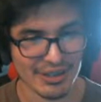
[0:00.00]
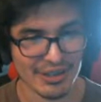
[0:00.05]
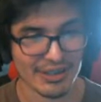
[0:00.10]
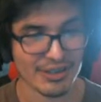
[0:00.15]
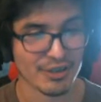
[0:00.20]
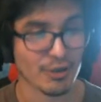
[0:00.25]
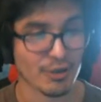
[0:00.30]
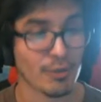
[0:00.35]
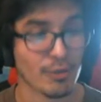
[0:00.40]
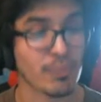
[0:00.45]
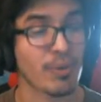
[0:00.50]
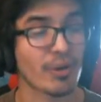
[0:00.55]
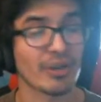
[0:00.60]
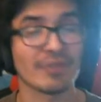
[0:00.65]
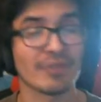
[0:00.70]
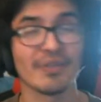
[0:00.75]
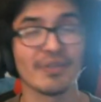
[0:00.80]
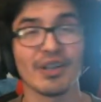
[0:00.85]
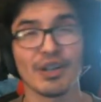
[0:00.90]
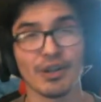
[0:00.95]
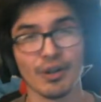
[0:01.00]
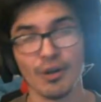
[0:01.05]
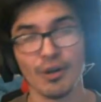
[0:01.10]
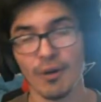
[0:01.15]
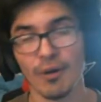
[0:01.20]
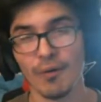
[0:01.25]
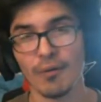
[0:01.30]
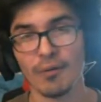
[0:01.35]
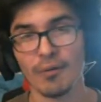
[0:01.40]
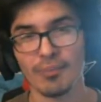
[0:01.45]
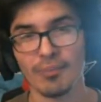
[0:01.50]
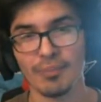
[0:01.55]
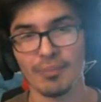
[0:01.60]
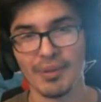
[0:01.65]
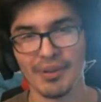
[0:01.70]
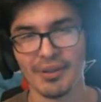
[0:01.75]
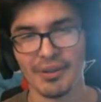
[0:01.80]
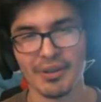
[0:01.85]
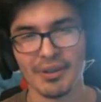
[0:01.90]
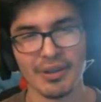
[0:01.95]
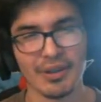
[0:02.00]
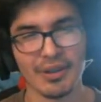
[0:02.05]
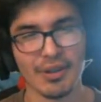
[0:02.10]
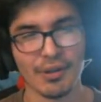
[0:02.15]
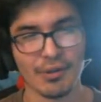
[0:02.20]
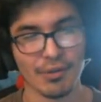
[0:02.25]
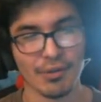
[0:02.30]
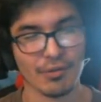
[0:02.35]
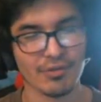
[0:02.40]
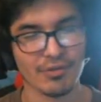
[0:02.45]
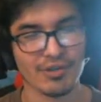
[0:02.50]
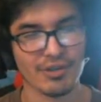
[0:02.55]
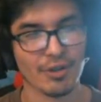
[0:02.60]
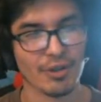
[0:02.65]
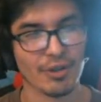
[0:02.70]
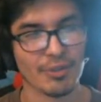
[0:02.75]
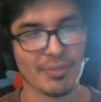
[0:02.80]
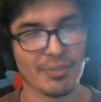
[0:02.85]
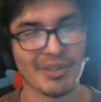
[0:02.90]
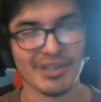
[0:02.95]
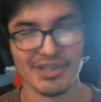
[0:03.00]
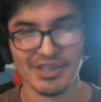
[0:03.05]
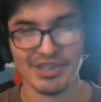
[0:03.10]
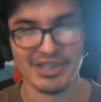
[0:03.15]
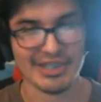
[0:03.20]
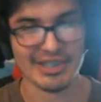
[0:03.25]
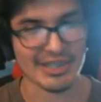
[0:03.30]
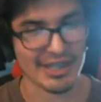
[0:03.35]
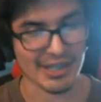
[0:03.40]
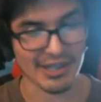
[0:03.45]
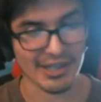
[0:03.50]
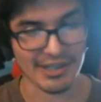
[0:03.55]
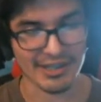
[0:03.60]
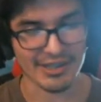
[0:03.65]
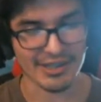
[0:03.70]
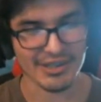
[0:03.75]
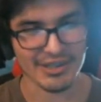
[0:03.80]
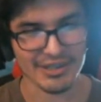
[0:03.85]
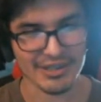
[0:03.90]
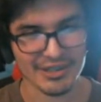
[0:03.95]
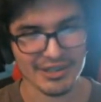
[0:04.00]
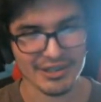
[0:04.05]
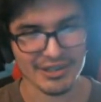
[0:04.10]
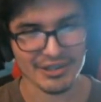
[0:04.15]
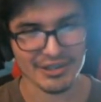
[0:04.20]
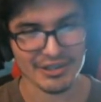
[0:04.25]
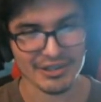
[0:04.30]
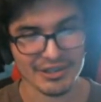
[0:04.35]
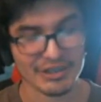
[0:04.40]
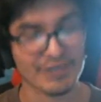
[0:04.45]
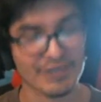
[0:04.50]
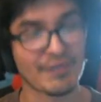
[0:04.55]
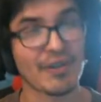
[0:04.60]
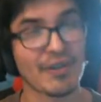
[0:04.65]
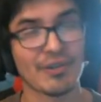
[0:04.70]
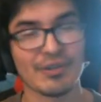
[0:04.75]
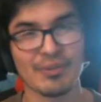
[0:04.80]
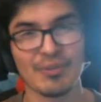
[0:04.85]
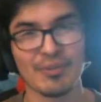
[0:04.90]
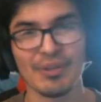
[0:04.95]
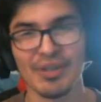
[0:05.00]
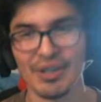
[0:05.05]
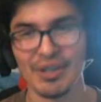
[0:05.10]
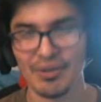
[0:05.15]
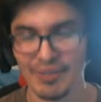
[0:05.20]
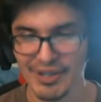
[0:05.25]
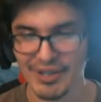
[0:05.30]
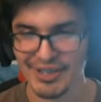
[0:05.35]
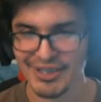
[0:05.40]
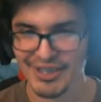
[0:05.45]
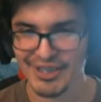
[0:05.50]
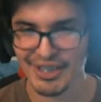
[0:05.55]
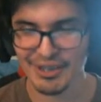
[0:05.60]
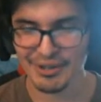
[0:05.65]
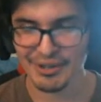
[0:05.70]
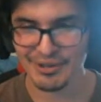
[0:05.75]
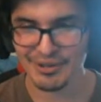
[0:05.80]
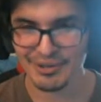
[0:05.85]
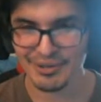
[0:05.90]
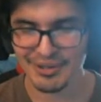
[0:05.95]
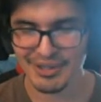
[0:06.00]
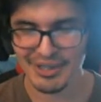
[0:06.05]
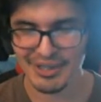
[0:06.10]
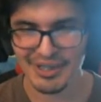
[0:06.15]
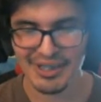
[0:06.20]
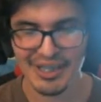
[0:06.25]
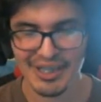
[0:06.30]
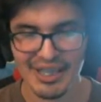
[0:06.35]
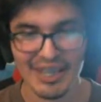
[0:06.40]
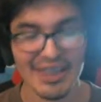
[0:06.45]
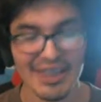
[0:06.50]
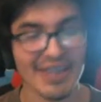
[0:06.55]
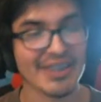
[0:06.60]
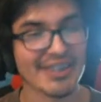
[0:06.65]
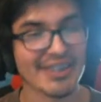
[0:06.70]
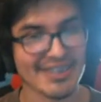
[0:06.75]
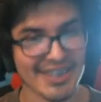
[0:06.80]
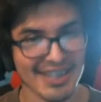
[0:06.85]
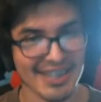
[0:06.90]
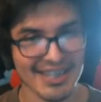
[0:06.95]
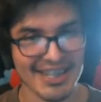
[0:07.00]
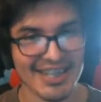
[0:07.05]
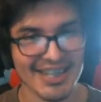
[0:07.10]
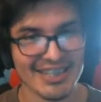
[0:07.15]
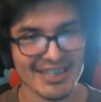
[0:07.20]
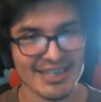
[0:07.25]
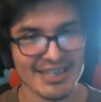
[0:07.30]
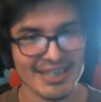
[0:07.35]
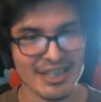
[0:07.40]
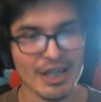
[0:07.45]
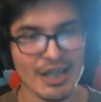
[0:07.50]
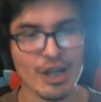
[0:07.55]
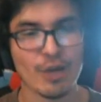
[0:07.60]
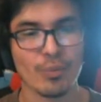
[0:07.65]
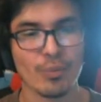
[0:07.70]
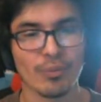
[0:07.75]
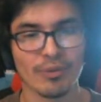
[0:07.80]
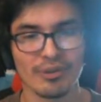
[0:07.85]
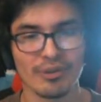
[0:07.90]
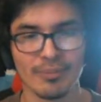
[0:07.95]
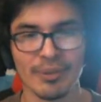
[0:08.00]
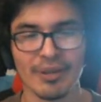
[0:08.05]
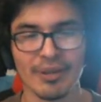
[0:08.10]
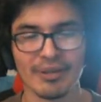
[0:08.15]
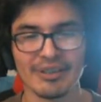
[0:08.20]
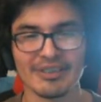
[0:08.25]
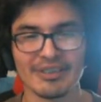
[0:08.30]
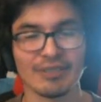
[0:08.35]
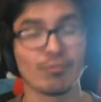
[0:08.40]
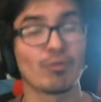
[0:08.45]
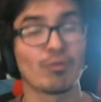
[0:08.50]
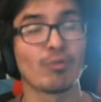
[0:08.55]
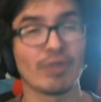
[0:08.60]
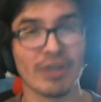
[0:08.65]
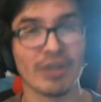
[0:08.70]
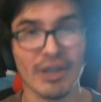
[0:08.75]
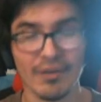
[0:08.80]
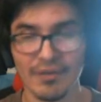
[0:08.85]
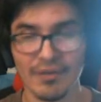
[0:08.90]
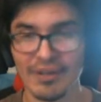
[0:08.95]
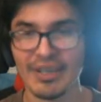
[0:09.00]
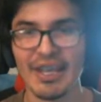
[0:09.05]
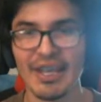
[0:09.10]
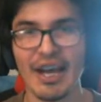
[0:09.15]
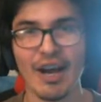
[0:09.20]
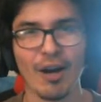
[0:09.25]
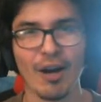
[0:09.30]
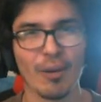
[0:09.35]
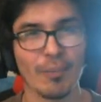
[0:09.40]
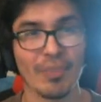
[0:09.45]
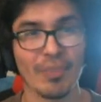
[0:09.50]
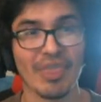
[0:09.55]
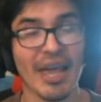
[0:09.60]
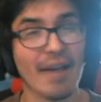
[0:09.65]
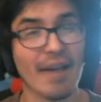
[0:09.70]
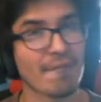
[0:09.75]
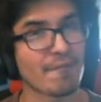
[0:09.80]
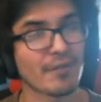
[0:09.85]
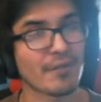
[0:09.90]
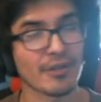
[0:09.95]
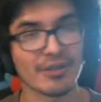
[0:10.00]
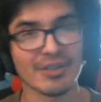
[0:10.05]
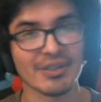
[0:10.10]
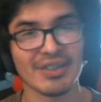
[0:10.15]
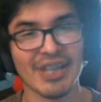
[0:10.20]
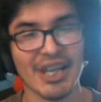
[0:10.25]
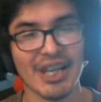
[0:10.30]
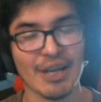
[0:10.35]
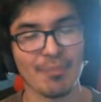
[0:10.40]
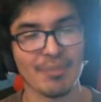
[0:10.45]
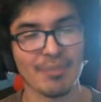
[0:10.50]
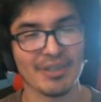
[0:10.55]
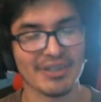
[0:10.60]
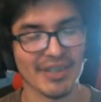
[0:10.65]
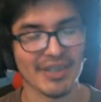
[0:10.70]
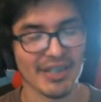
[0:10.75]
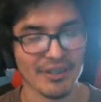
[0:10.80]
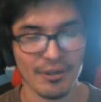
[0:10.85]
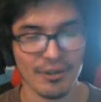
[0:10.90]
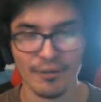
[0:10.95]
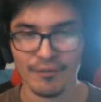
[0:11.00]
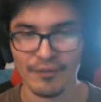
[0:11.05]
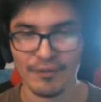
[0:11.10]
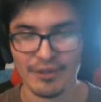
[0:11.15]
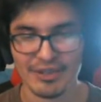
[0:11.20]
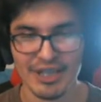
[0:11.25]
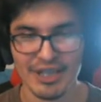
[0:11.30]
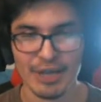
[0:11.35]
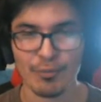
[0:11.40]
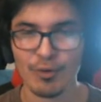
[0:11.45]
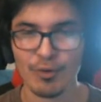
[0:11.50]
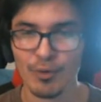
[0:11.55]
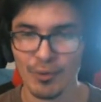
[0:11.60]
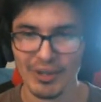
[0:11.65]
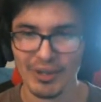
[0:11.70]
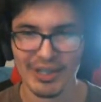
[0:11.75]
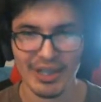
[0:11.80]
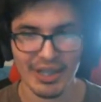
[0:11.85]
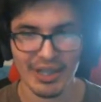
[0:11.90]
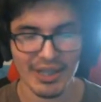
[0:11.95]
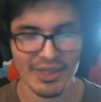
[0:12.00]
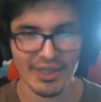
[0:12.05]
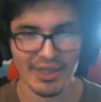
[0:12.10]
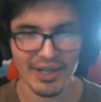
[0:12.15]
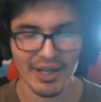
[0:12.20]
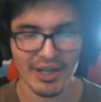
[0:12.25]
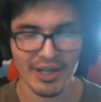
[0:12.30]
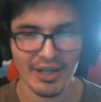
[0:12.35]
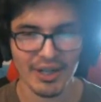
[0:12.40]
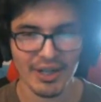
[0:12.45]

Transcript: it's all part of a cult, but the cult started because she died. She fell into one of the grain silos, and then the second ending was apparently someone recovered that first tape because that's our first time going in there.